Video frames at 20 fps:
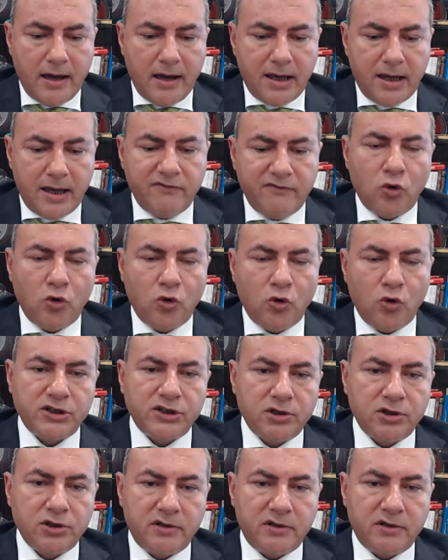give all
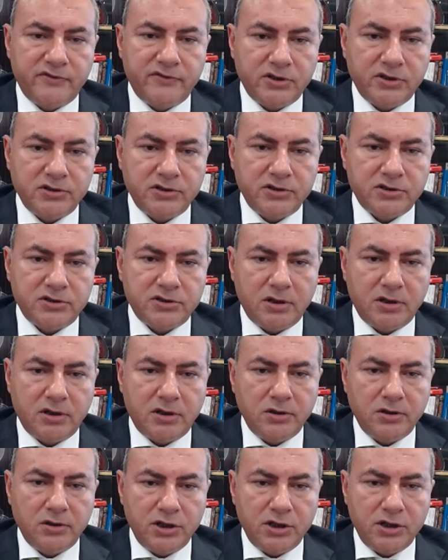the services
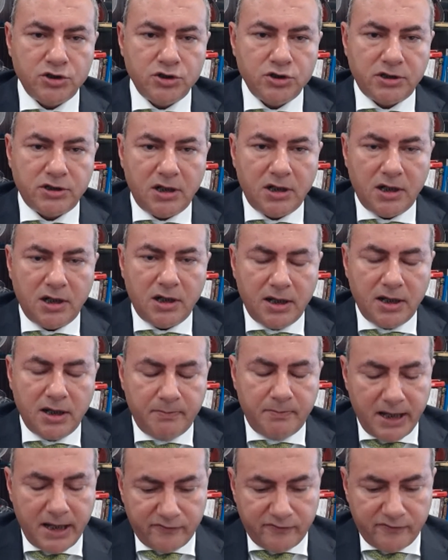on digital
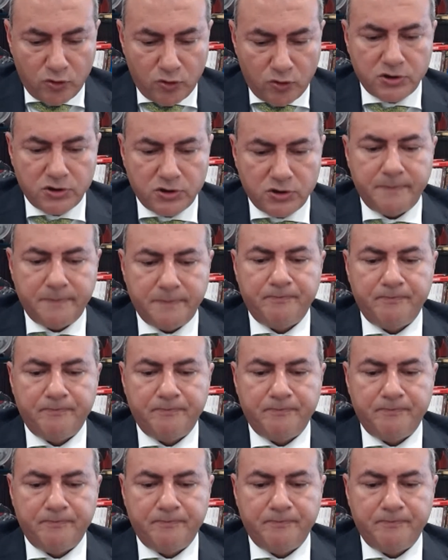platforms.